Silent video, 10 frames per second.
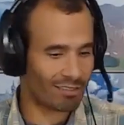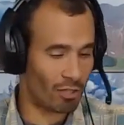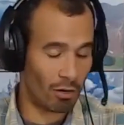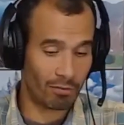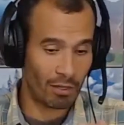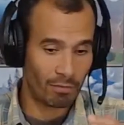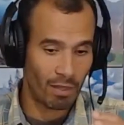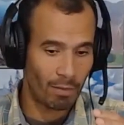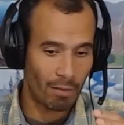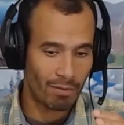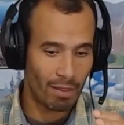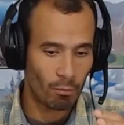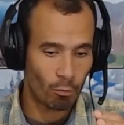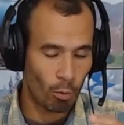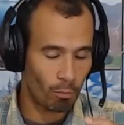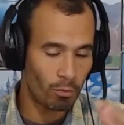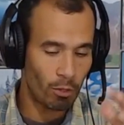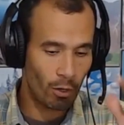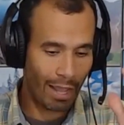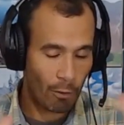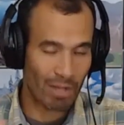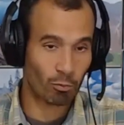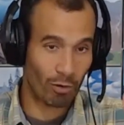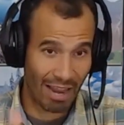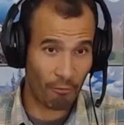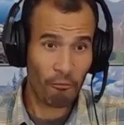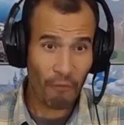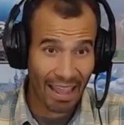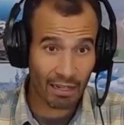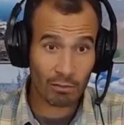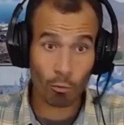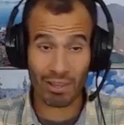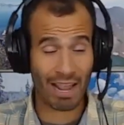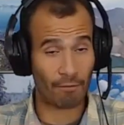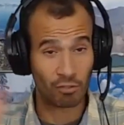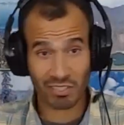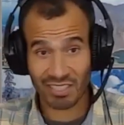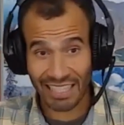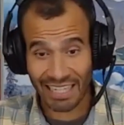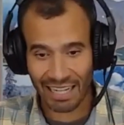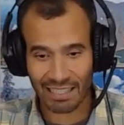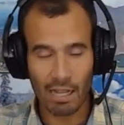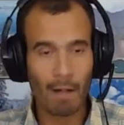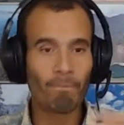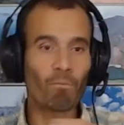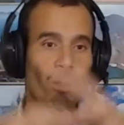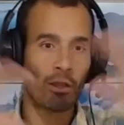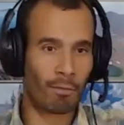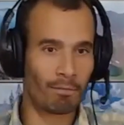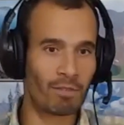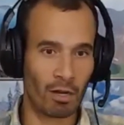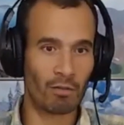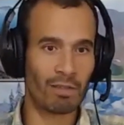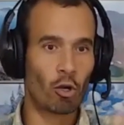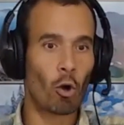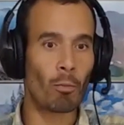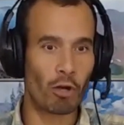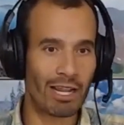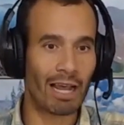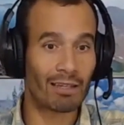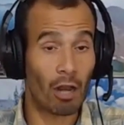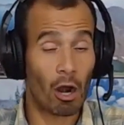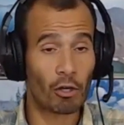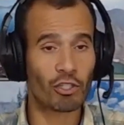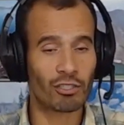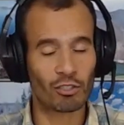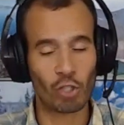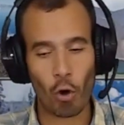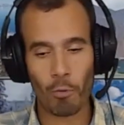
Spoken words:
the areas where they have failed, where they have succeeded with the community at large. So